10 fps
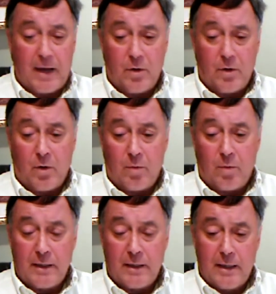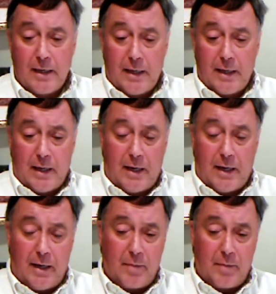I don't know, but
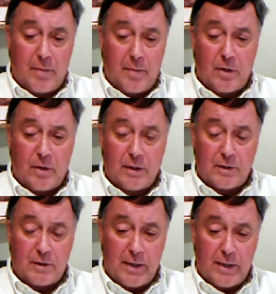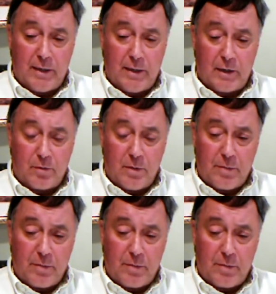maybe you can explain that to me.